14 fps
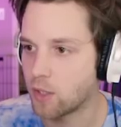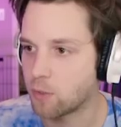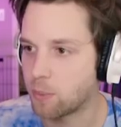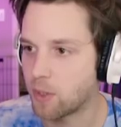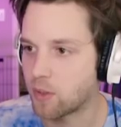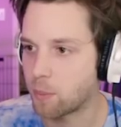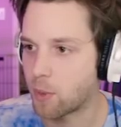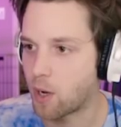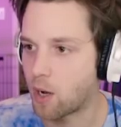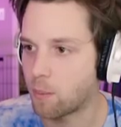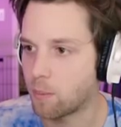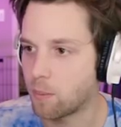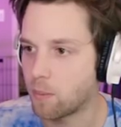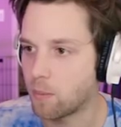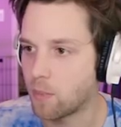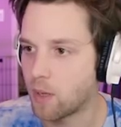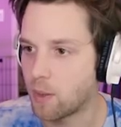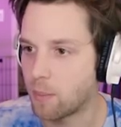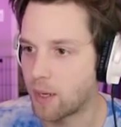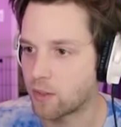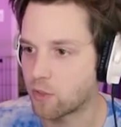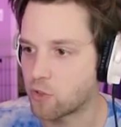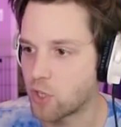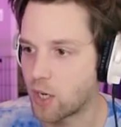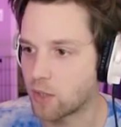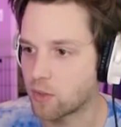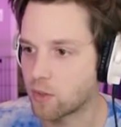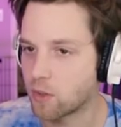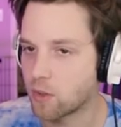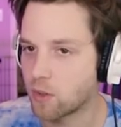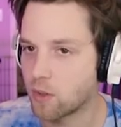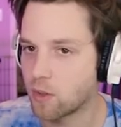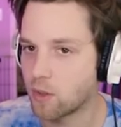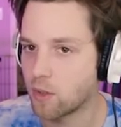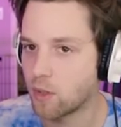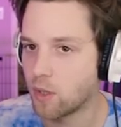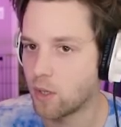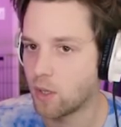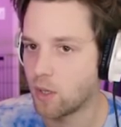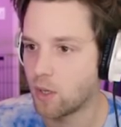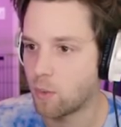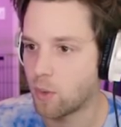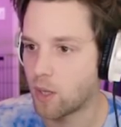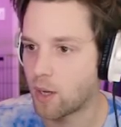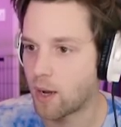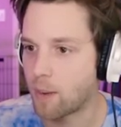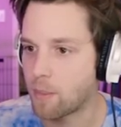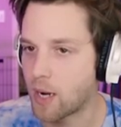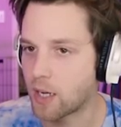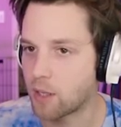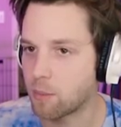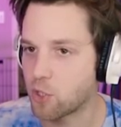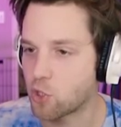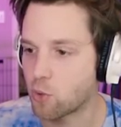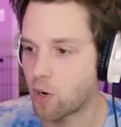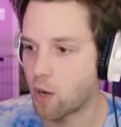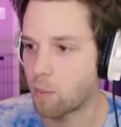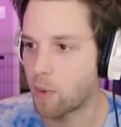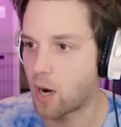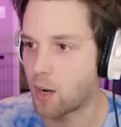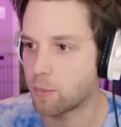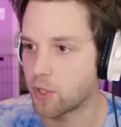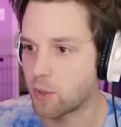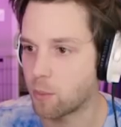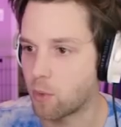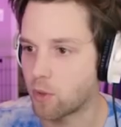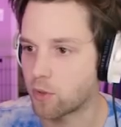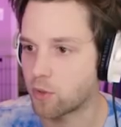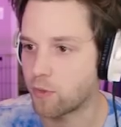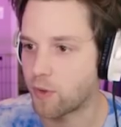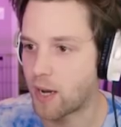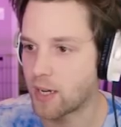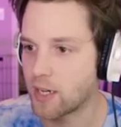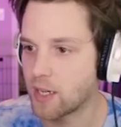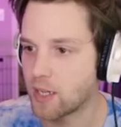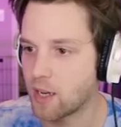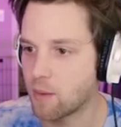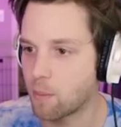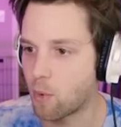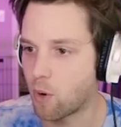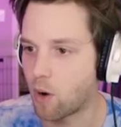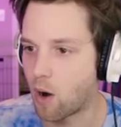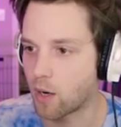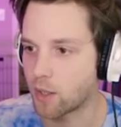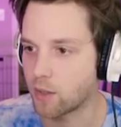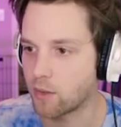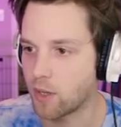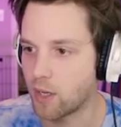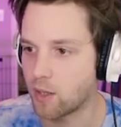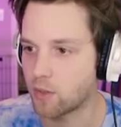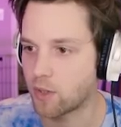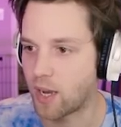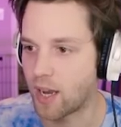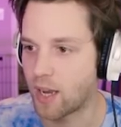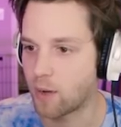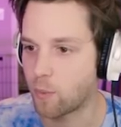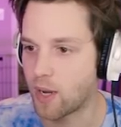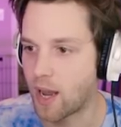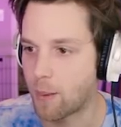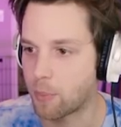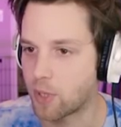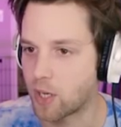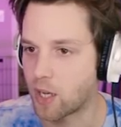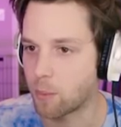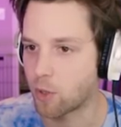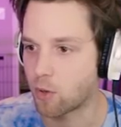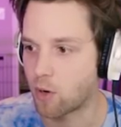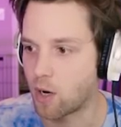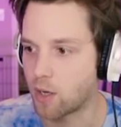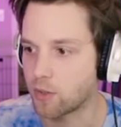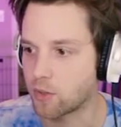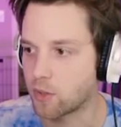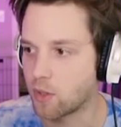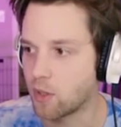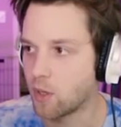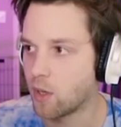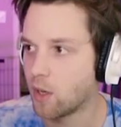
He spits a bomb and makes a chest. Well, I, I'm not gonna be short on bombs anymore, so if I can get more heart containers and we happen to come across